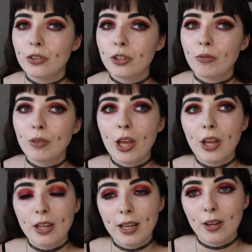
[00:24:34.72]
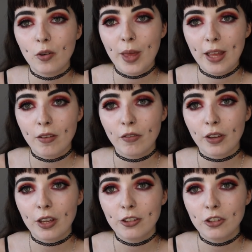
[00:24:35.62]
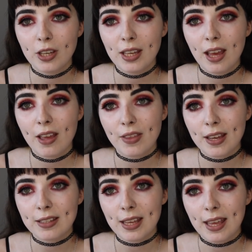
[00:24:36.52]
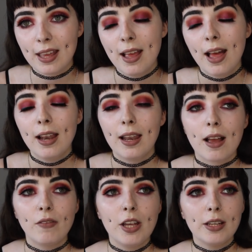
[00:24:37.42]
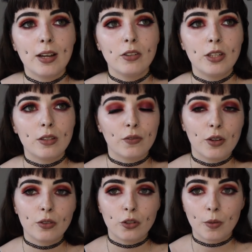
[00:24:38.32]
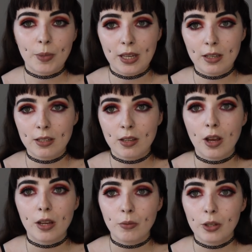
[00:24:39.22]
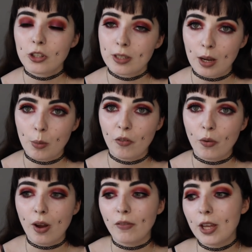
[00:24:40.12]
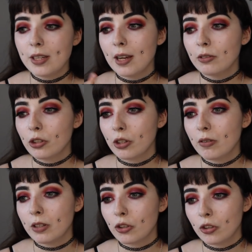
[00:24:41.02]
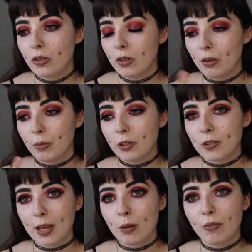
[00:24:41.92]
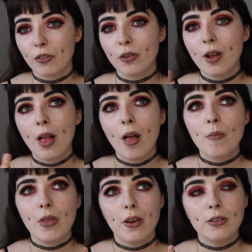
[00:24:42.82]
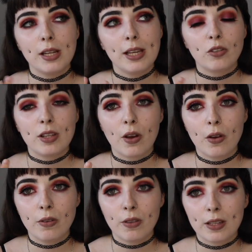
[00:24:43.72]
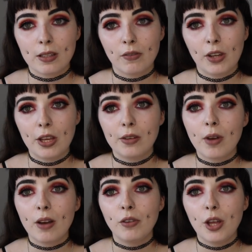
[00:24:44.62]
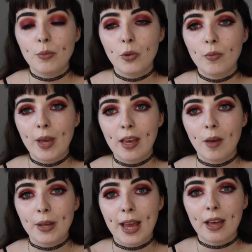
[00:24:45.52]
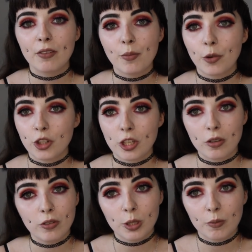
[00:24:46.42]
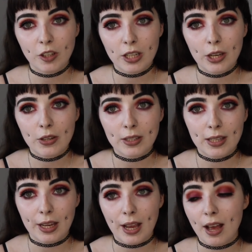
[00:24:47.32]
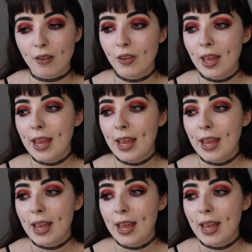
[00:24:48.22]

learn a little bit in the first year and that's it. Like, I've learned how to use Photoshop and InDesign, which is helpful. I've learned how to shoot in a studio, which is helpful. But those are literally the only things I've learned. I've learned more makeup and hair from watching YouTube videos than I have